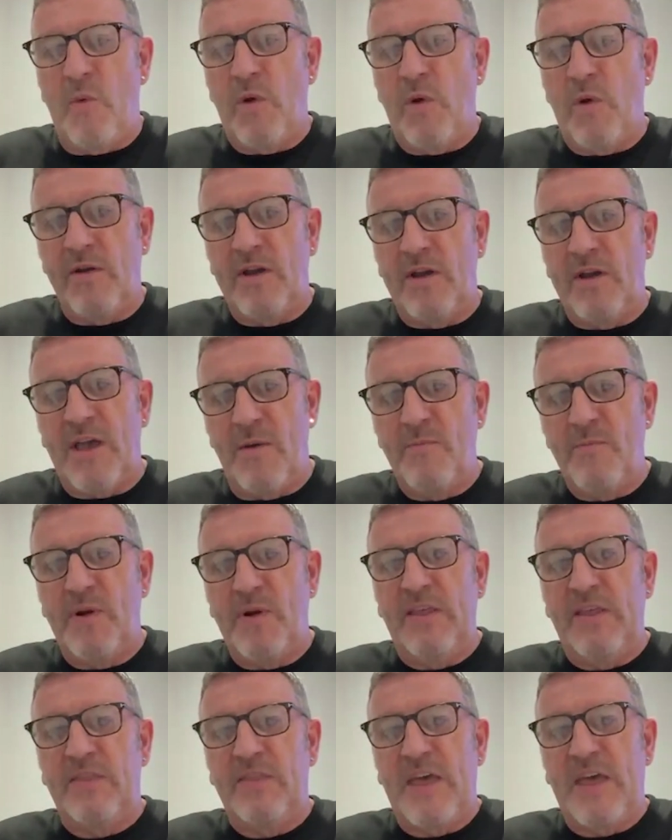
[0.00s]
we're a
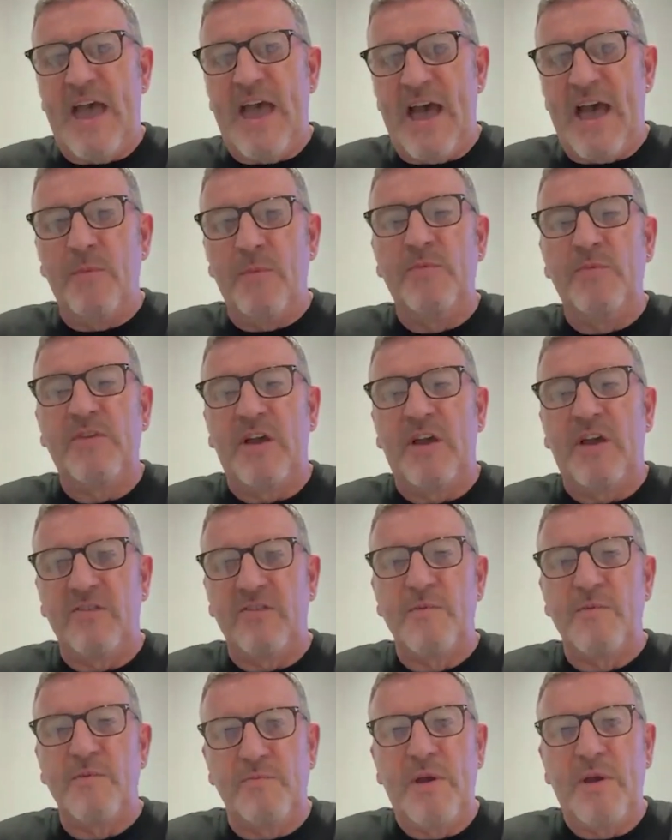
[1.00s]
company that helps our
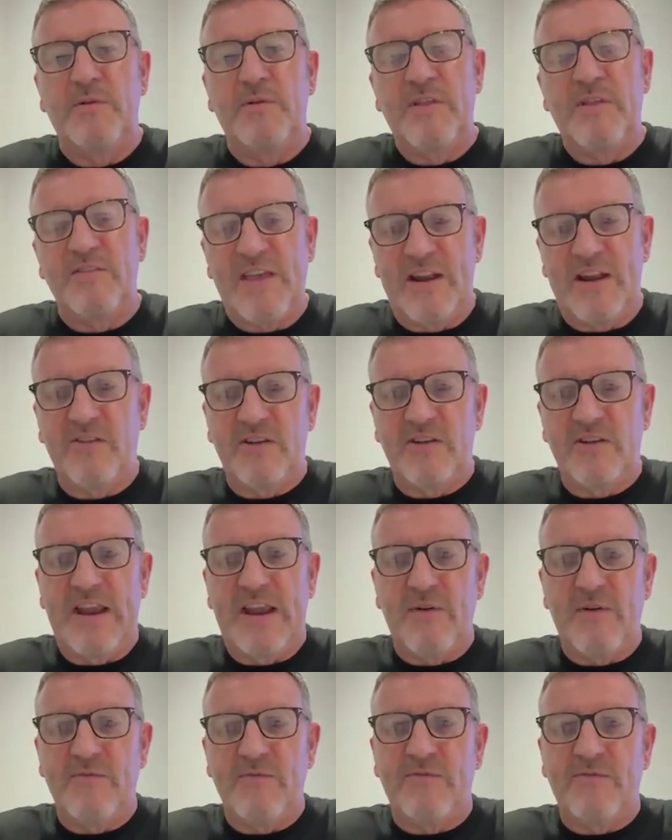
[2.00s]
customers build intelligent
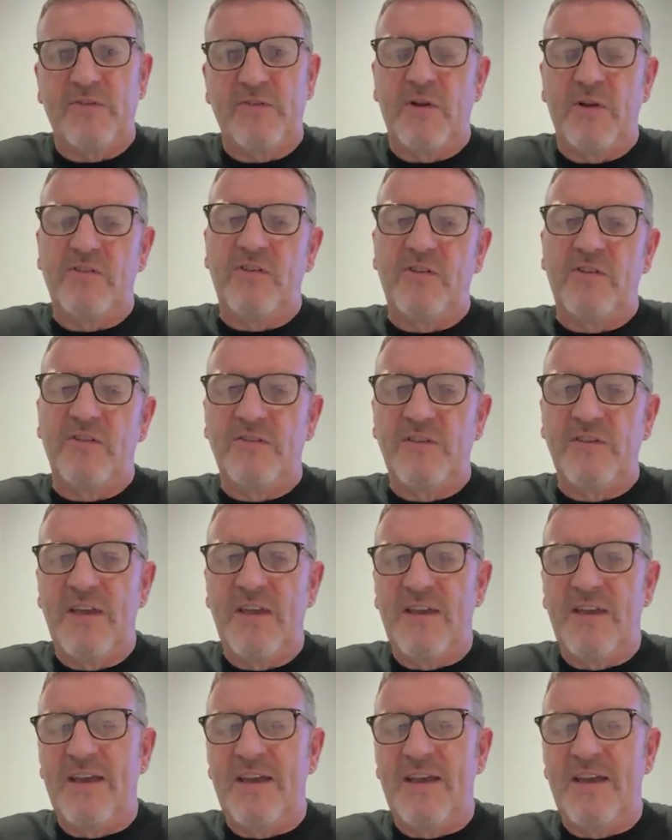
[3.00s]
data infrastructures.